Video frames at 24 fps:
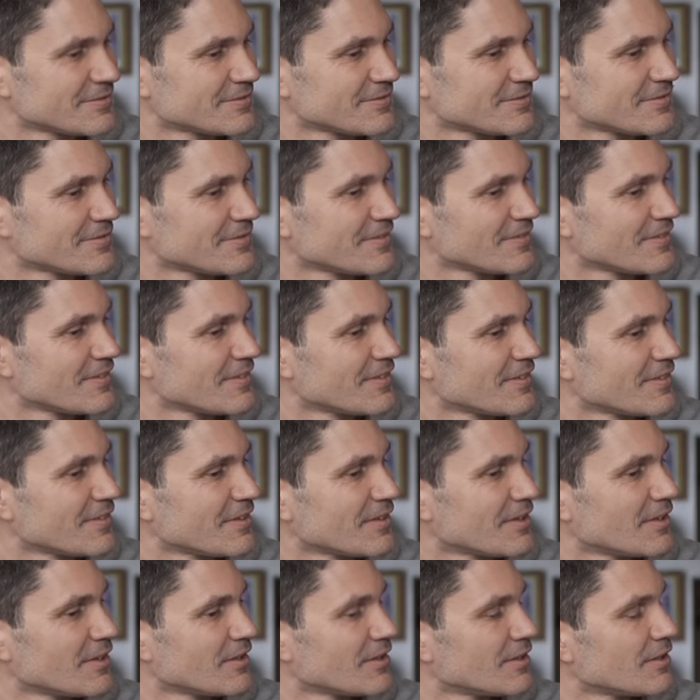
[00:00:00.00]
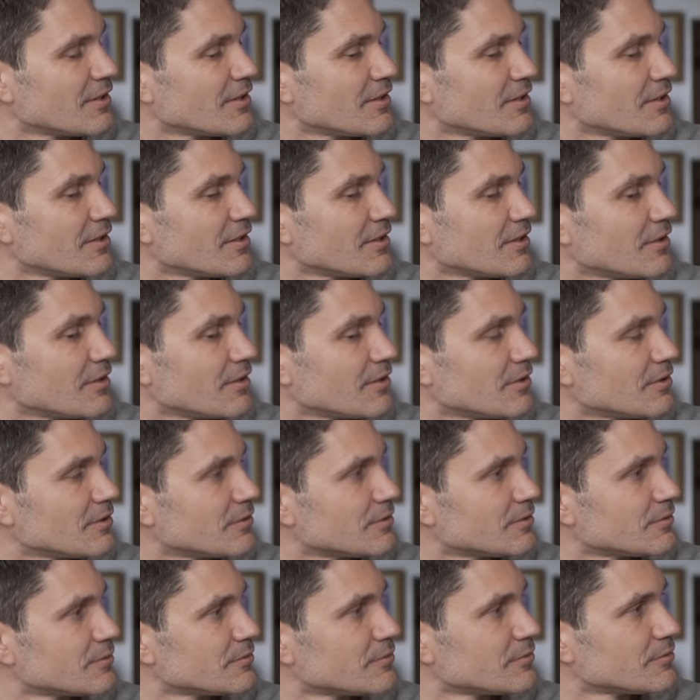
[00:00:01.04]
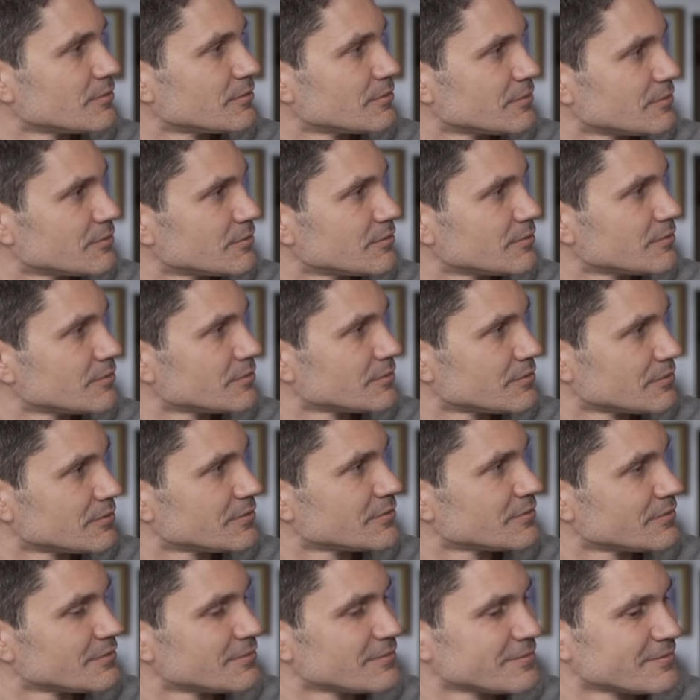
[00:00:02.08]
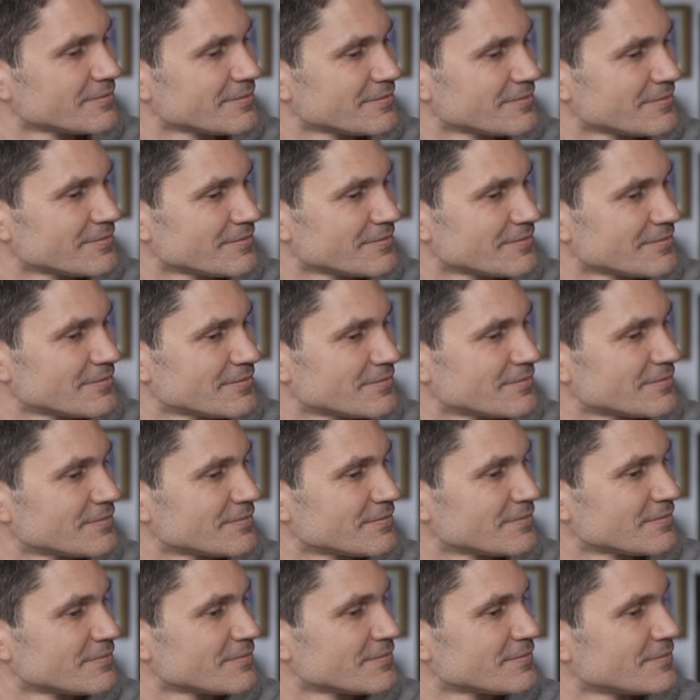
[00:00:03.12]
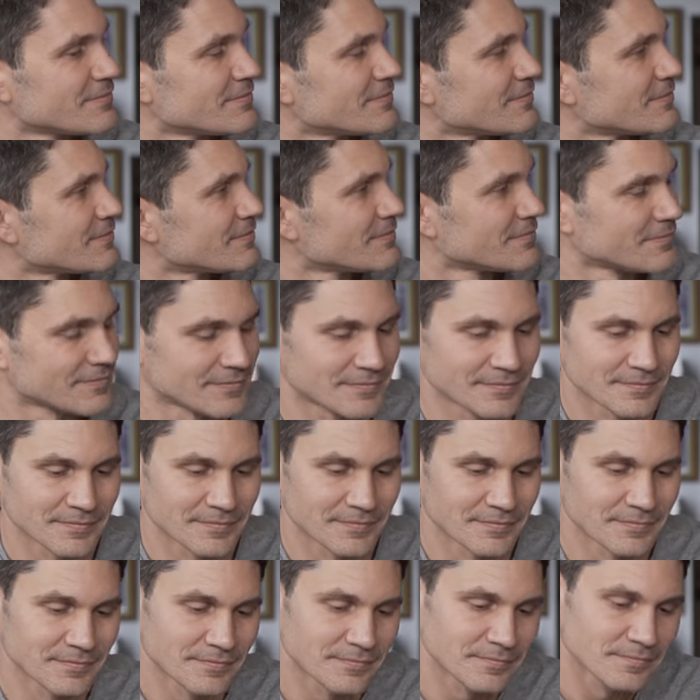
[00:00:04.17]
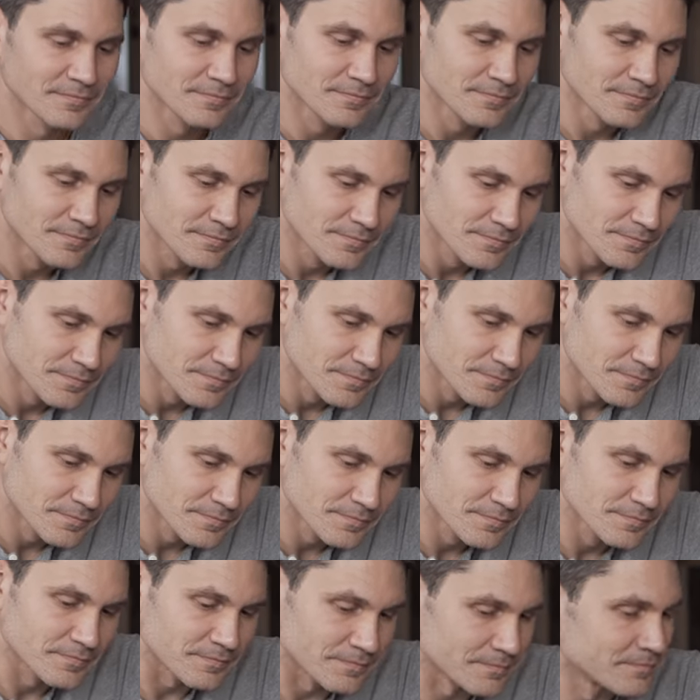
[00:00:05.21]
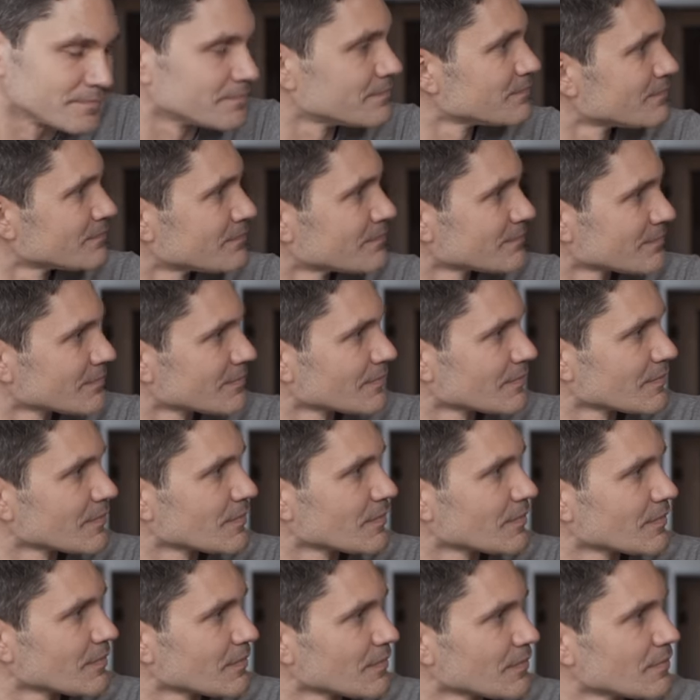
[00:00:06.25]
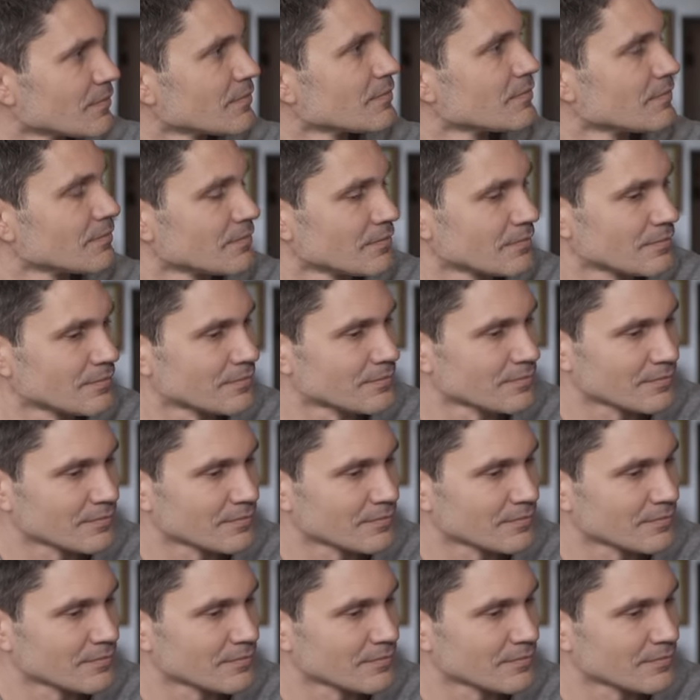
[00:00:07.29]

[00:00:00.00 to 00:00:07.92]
The person shown says nothing.